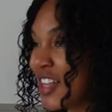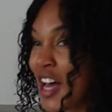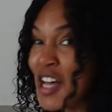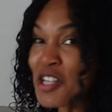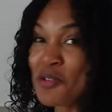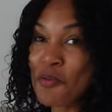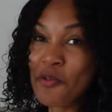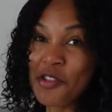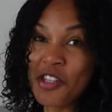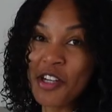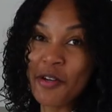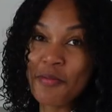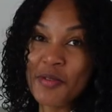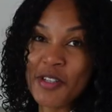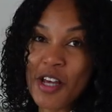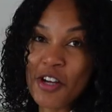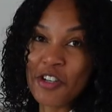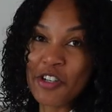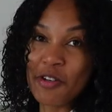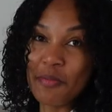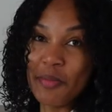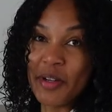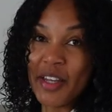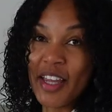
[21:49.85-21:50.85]
that's where the
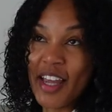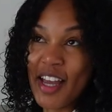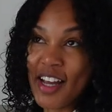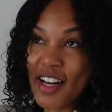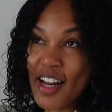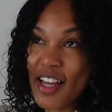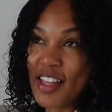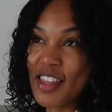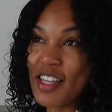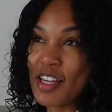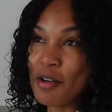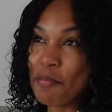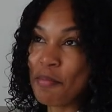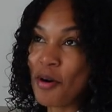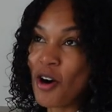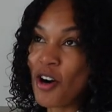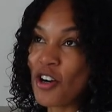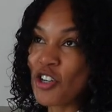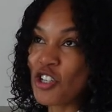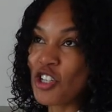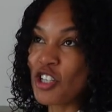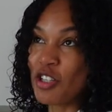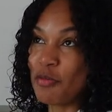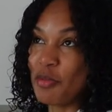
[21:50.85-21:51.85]
obsession began. I think
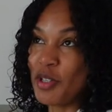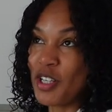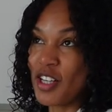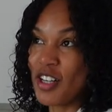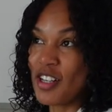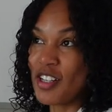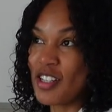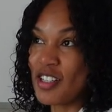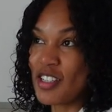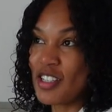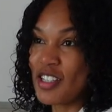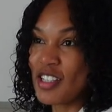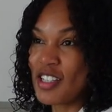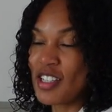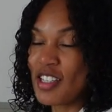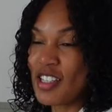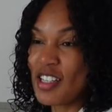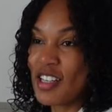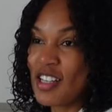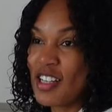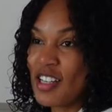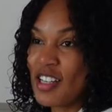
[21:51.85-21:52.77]
partially because